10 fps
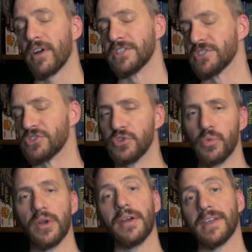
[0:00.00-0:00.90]
I just do
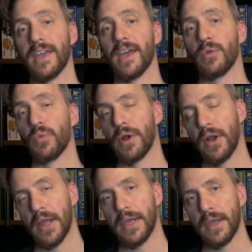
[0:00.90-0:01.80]
what I can where
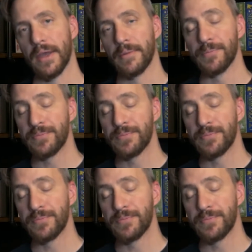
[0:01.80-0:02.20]
I can.